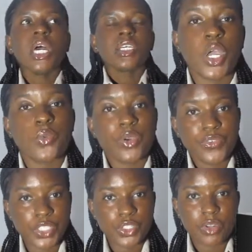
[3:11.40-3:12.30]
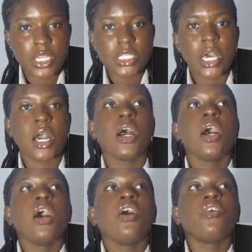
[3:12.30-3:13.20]
Refrigerator.
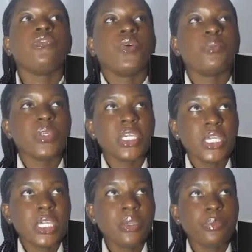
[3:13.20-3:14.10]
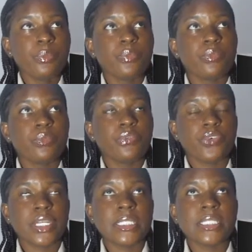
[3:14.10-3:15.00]
For me, for
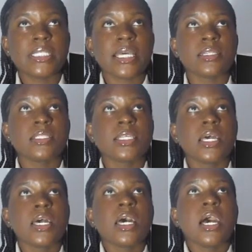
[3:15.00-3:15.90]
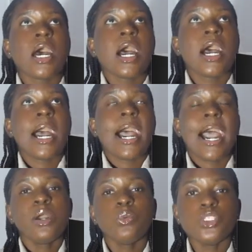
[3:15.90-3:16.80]
instance,
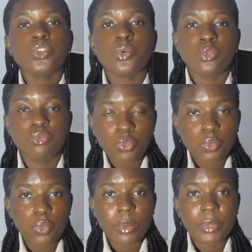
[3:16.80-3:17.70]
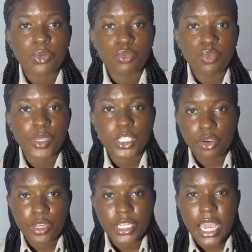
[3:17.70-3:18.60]
I went to a room where my roommate
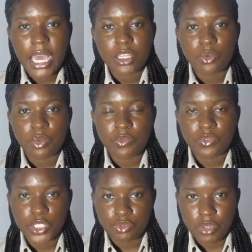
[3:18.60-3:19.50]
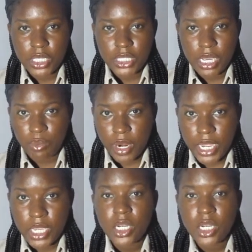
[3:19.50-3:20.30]
already had a refrigerator, right?